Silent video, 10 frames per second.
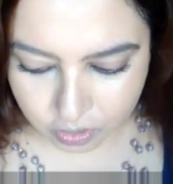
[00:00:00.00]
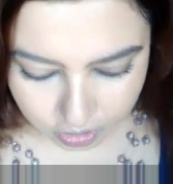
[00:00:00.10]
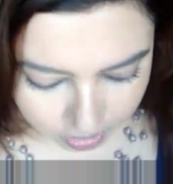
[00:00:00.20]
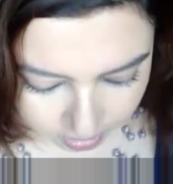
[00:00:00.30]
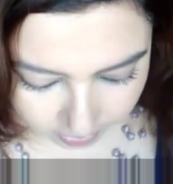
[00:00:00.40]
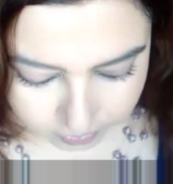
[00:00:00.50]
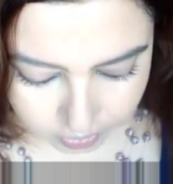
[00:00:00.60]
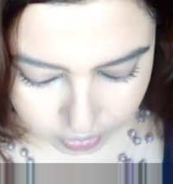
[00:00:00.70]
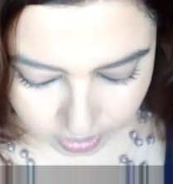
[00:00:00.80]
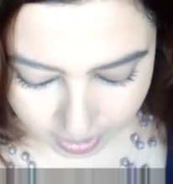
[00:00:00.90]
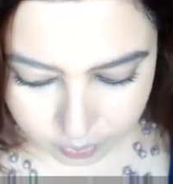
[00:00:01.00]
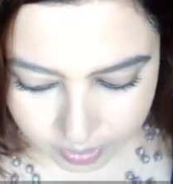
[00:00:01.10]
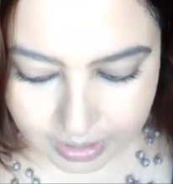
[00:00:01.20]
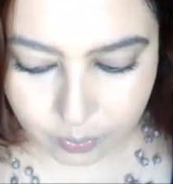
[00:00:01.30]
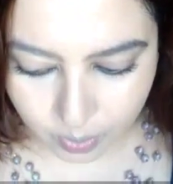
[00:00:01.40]
just covers that
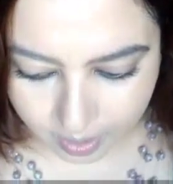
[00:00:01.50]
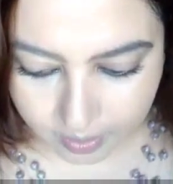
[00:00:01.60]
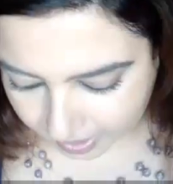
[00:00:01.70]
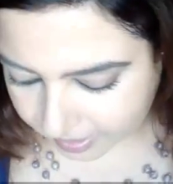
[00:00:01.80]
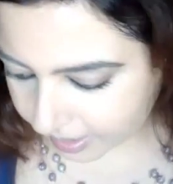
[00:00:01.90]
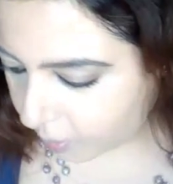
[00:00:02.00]
really well. And then